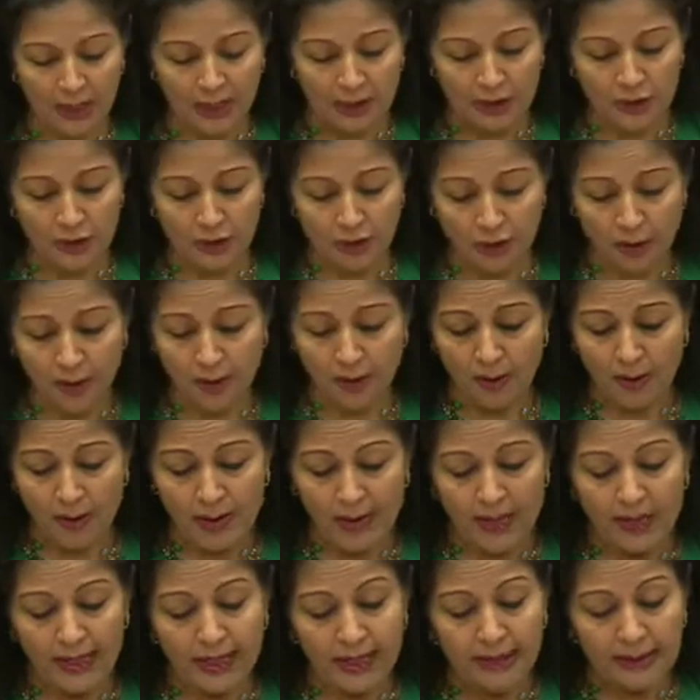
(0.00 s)
So
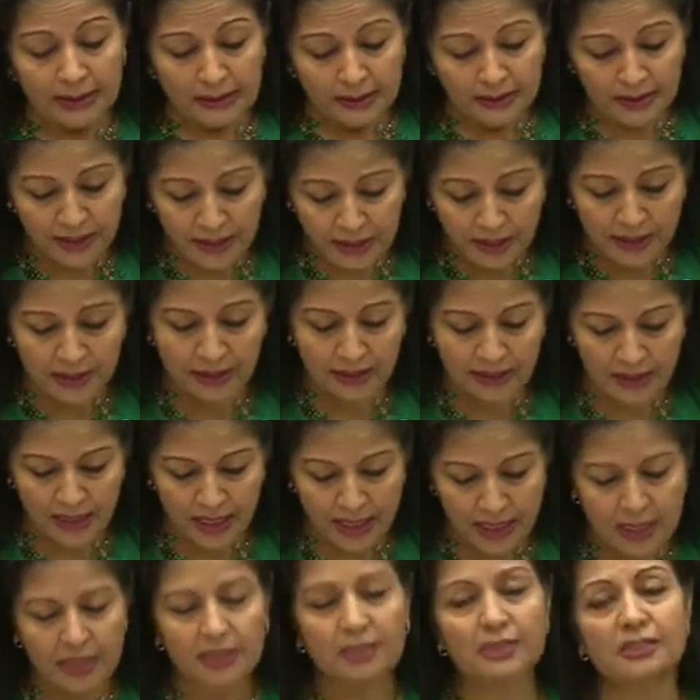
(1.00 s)
this
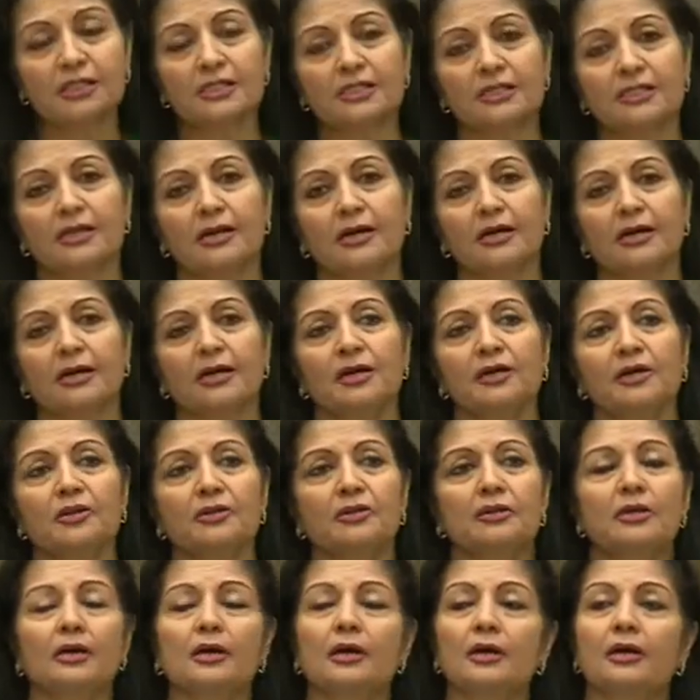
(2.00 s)
is
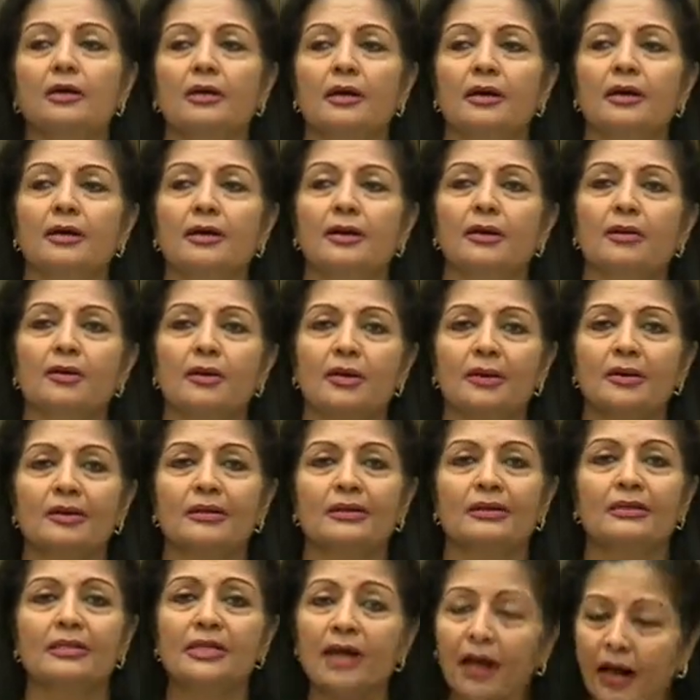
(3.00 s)
the
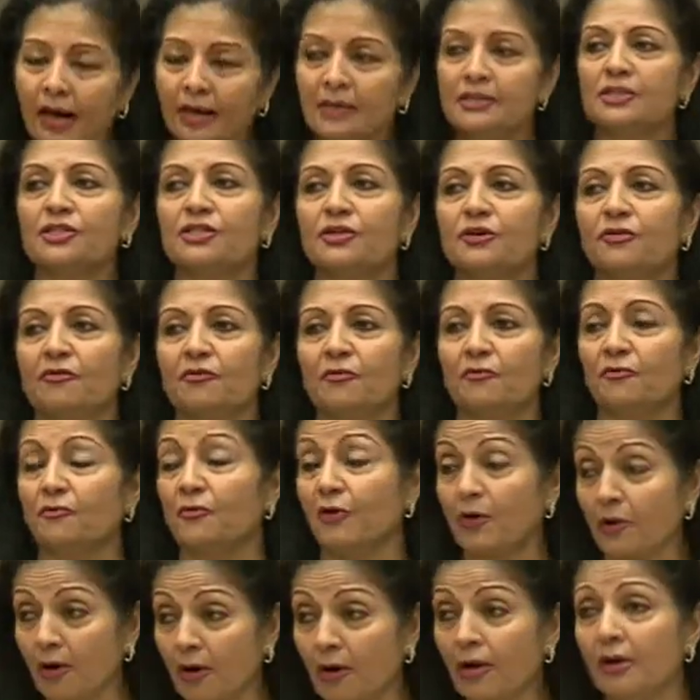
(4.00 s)
task
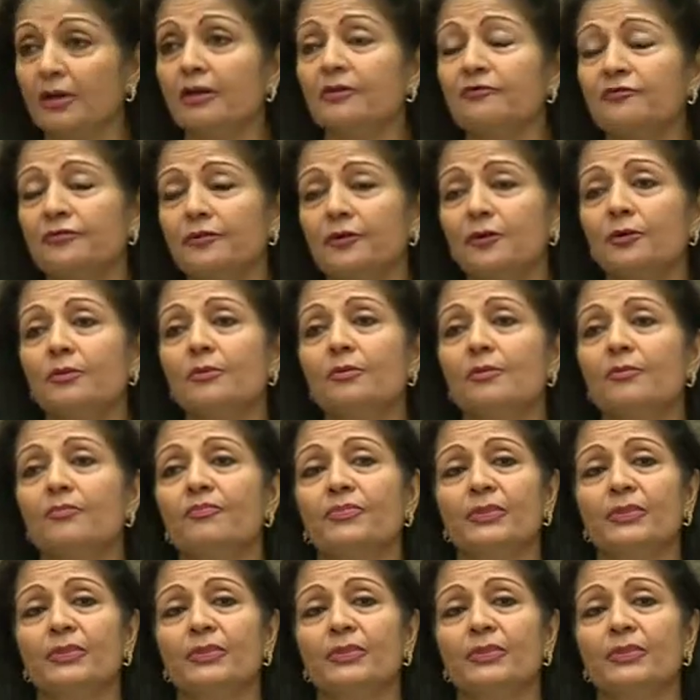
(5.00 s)
for all of you.